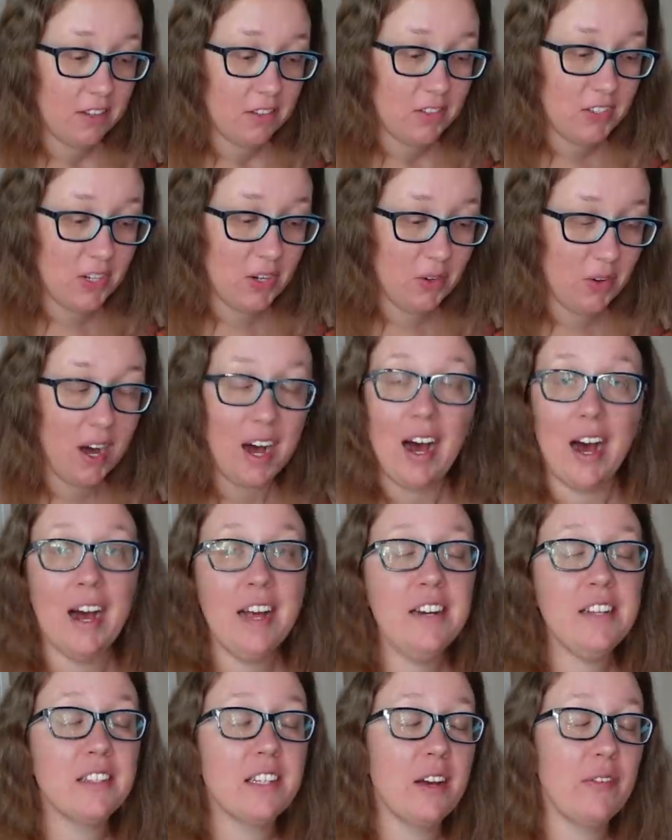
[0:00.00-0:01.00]
So
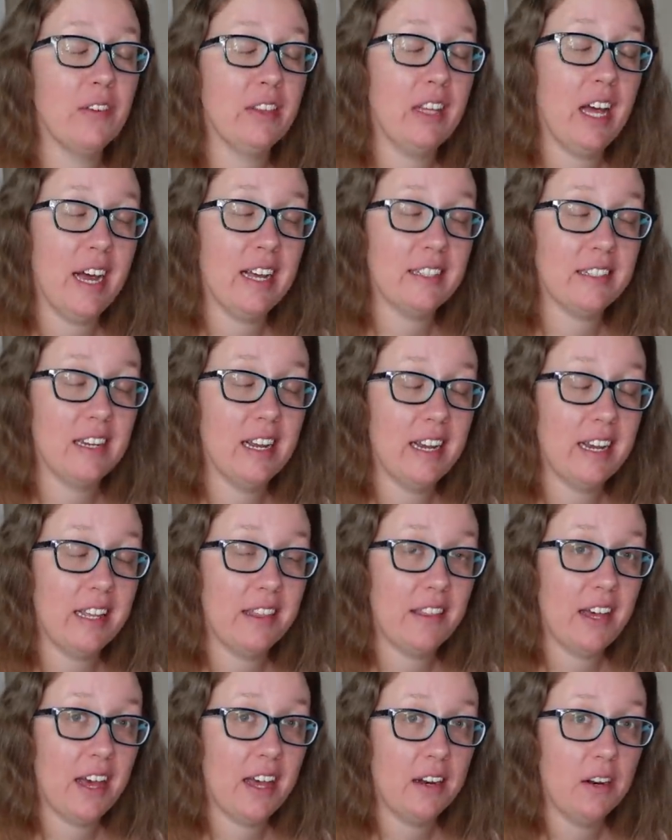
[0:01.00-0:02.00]
I discovered last
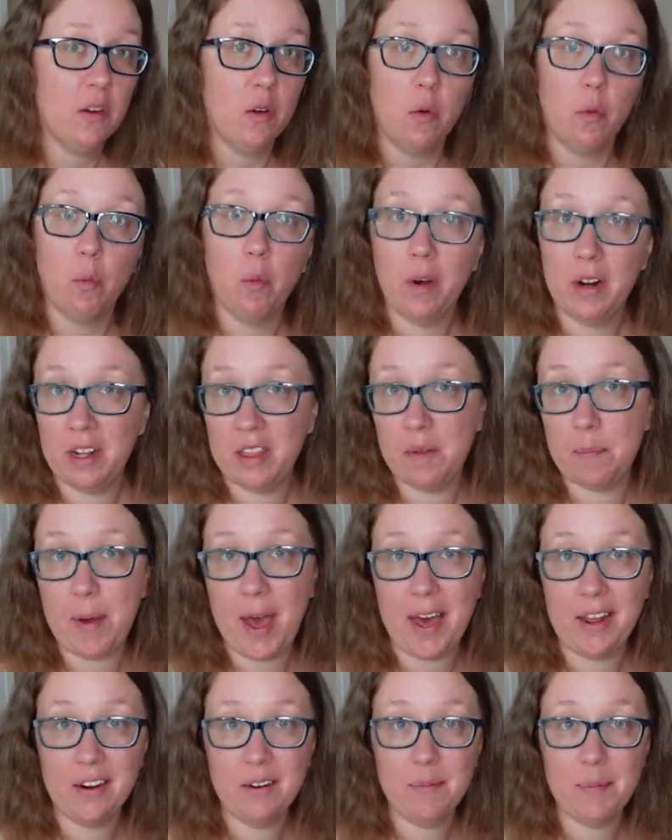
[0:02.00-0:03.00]
night that one of the
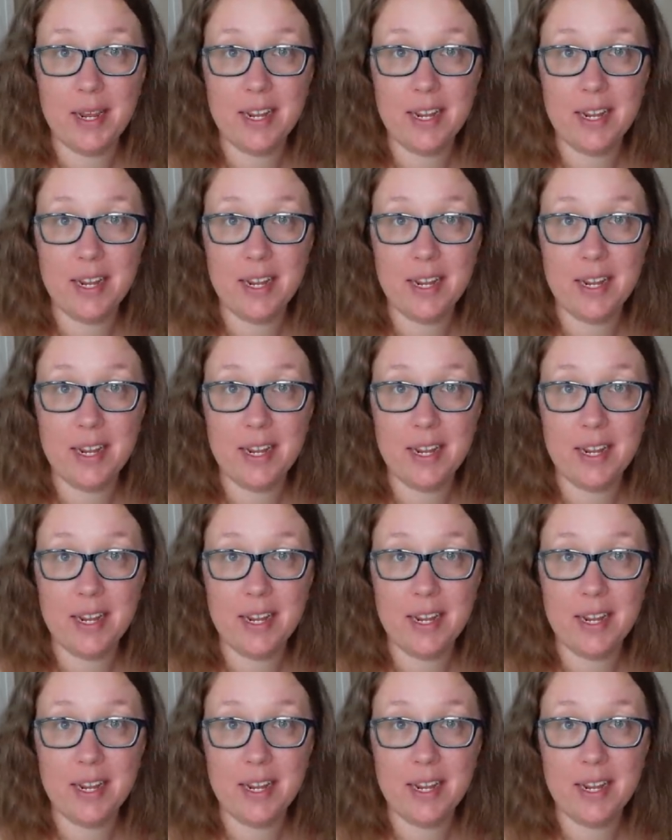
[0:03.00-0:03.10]
pattern